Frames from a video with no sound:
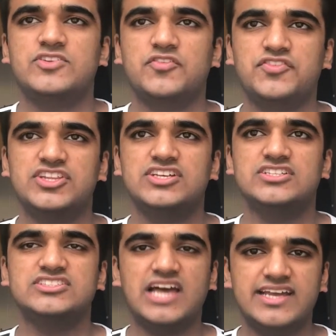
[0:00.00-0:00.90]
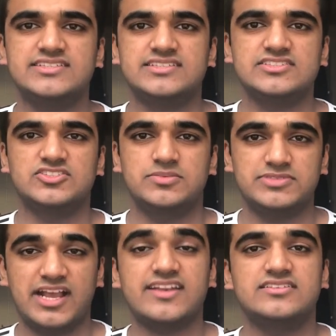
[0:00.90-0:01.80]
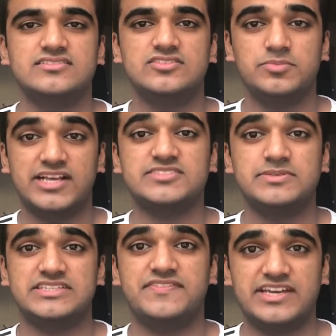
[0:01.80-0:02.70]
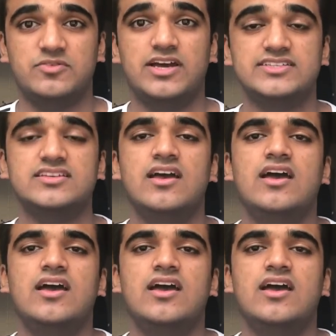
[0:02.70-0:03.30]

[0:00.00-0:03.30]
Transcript: so for the sciences, the subject specific advice,